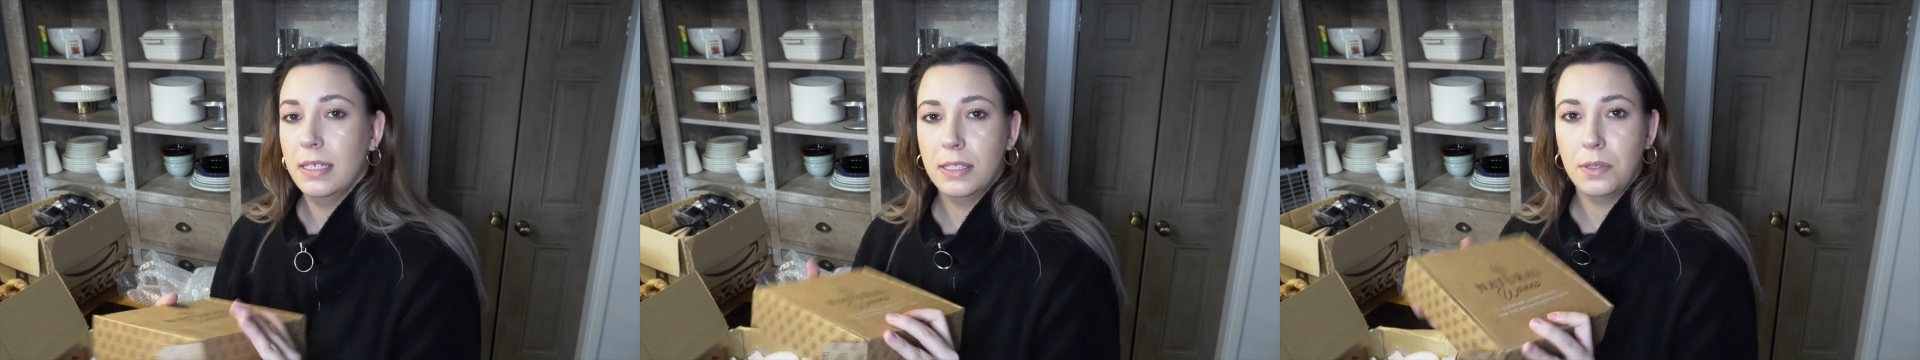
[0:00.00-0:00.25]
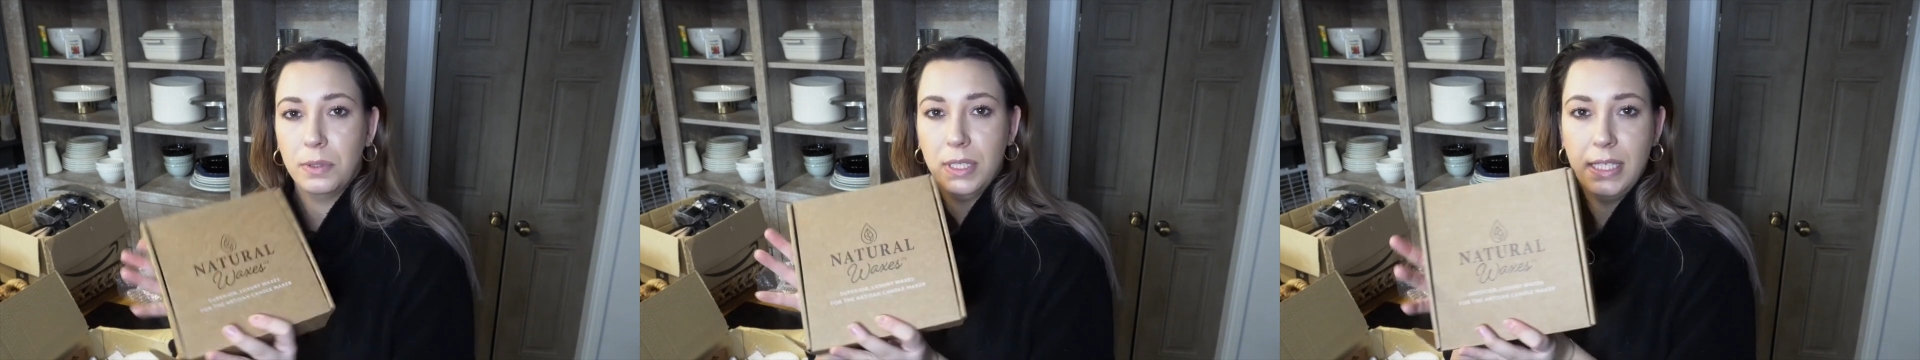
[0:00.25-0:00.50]

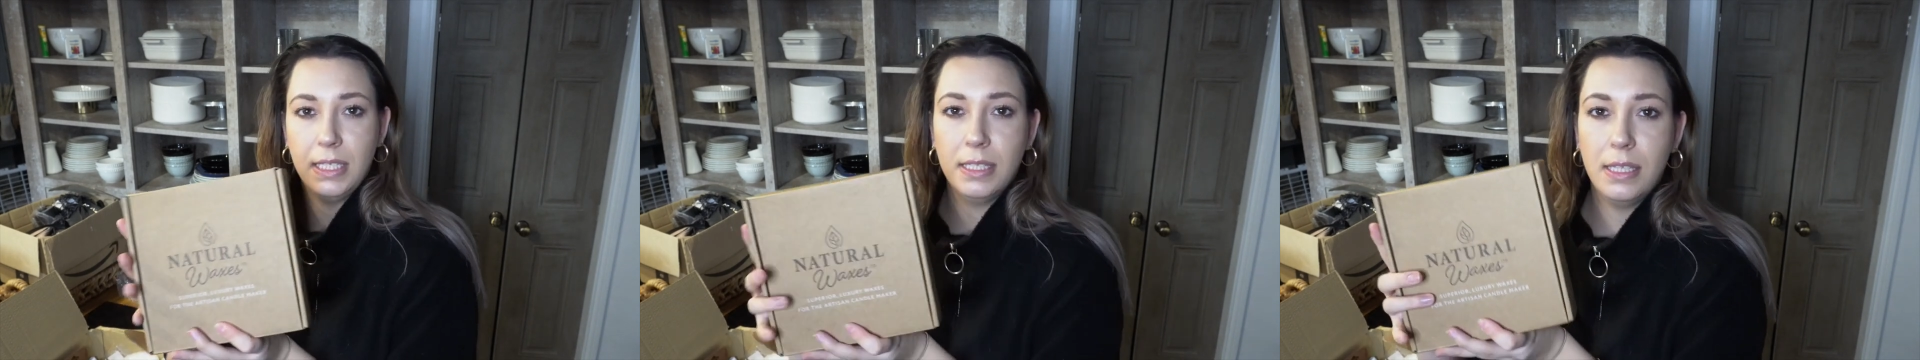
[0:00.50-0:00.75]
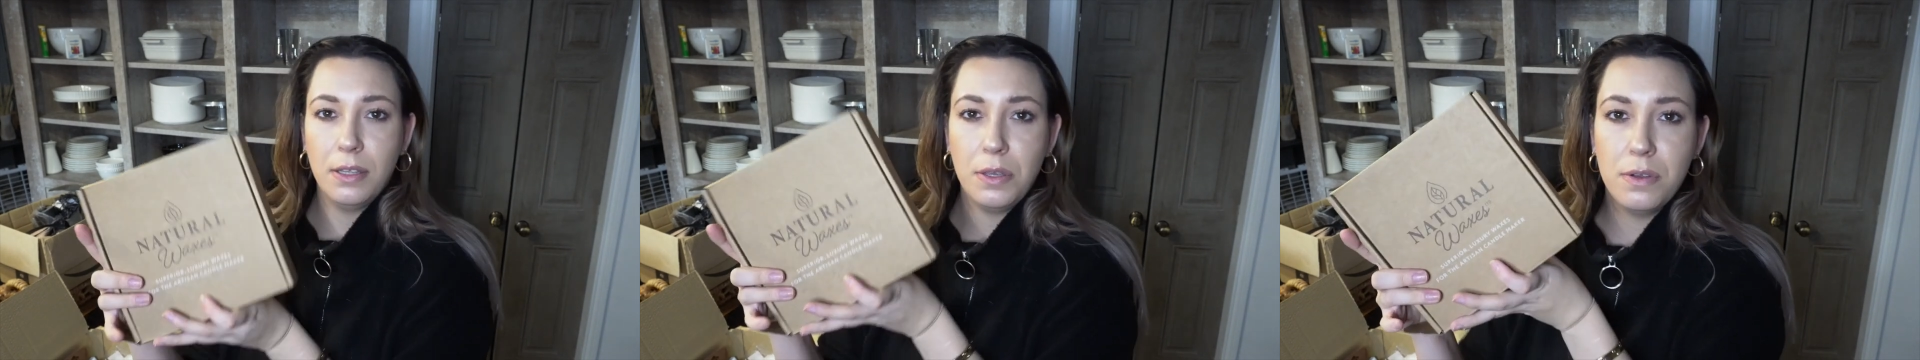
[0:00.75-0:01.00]
So this is
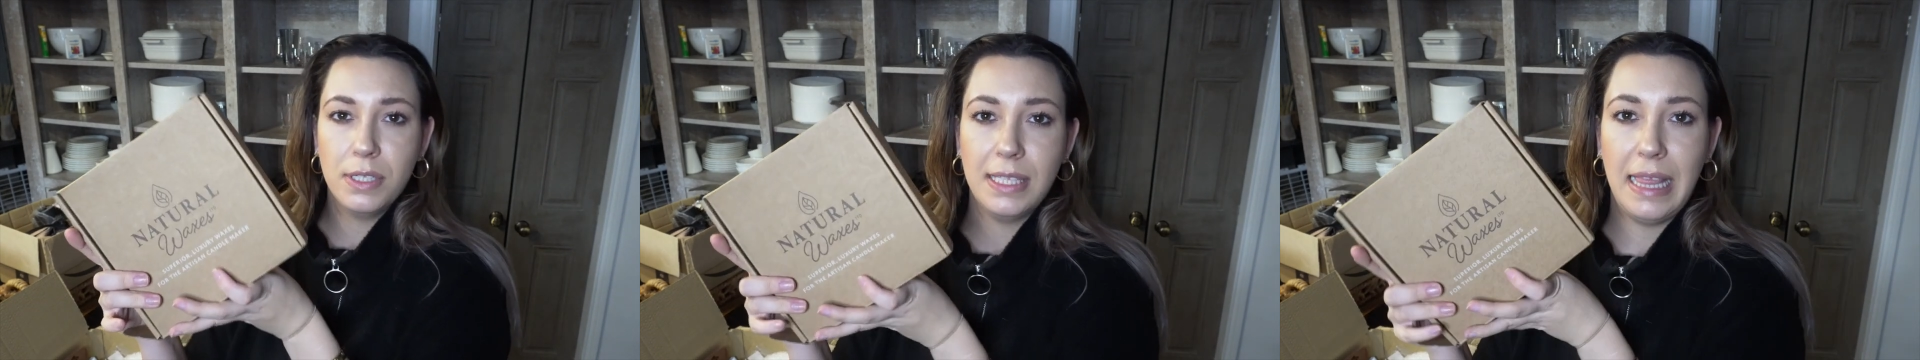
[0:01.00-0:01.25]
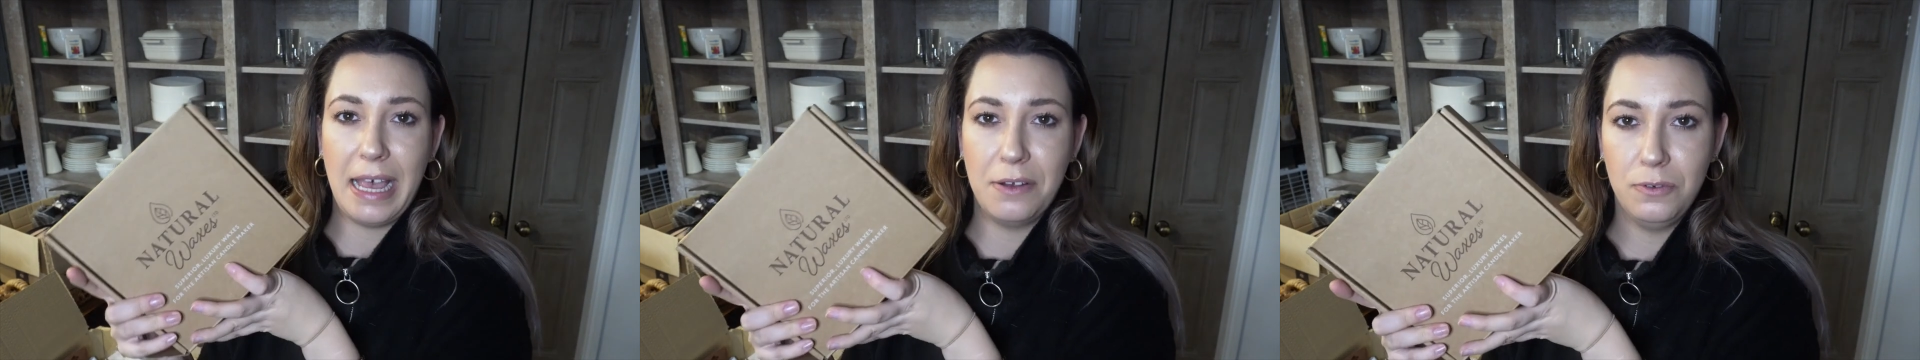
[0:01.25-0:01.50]
the newest
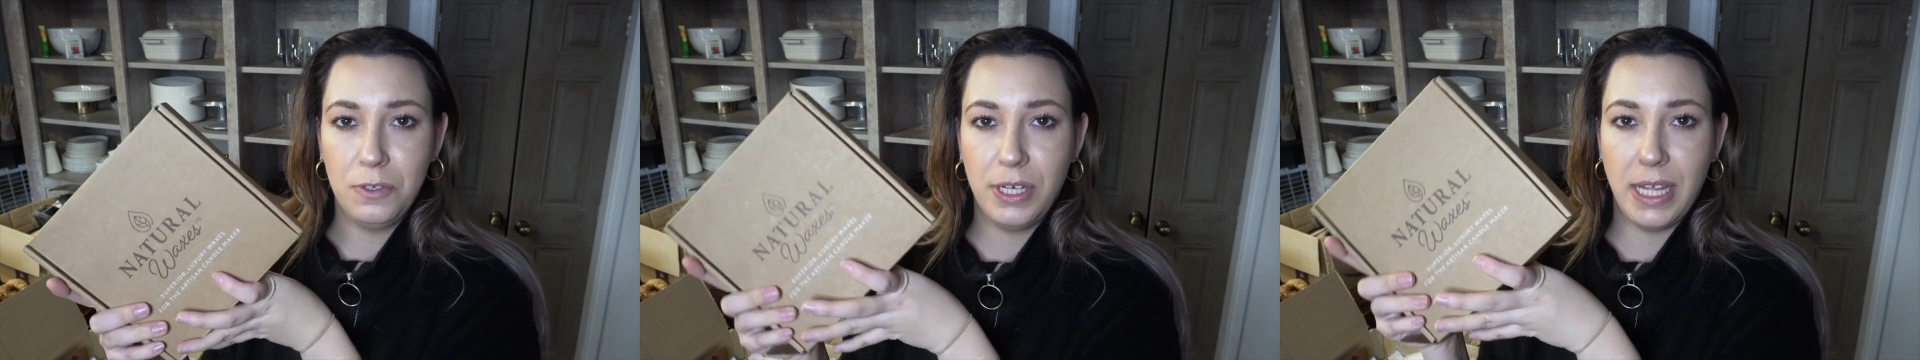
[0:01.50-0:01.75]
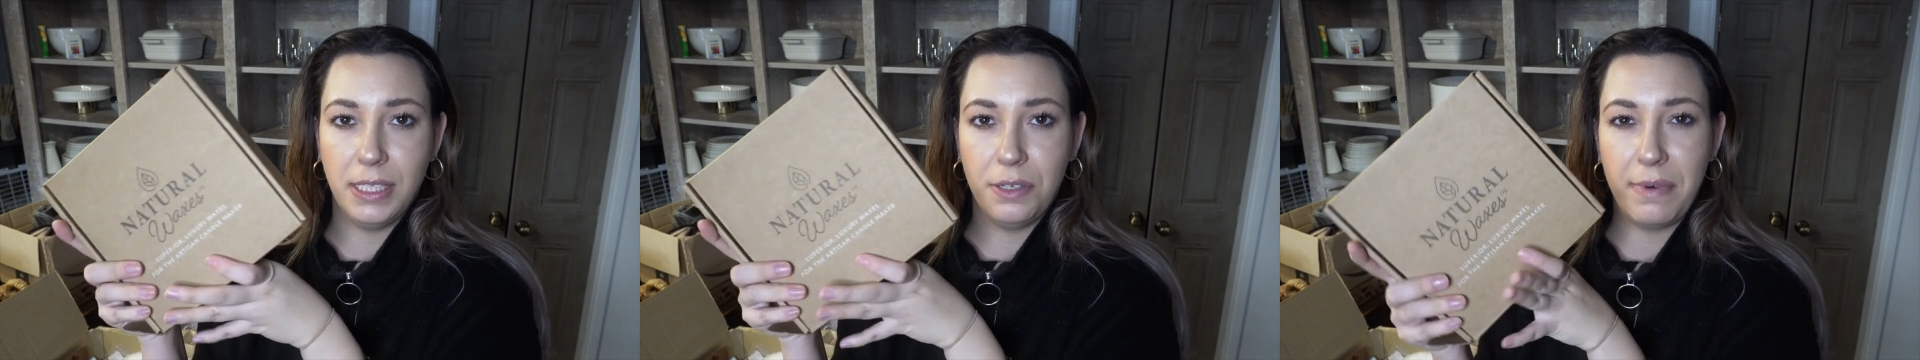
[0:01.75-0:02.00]
launch
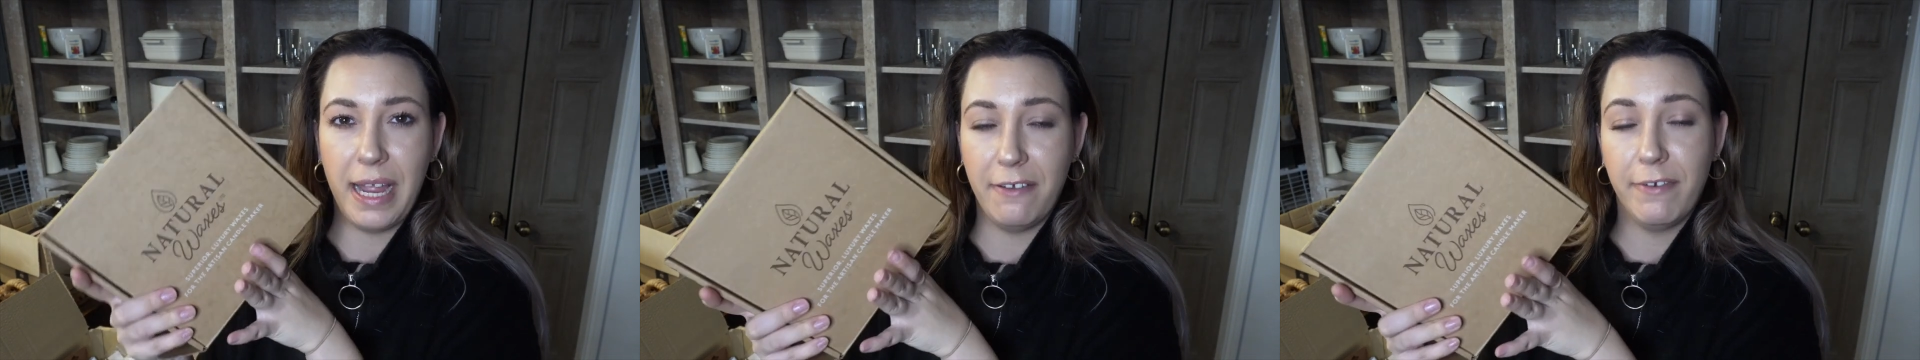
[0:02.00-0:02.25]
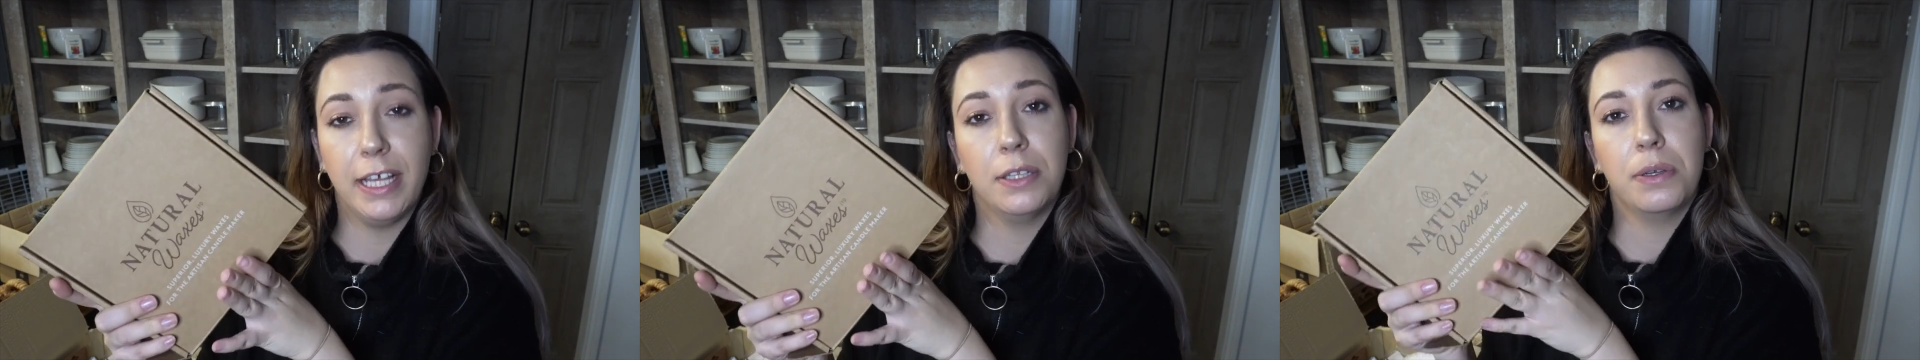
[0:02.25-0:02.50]
that is arriving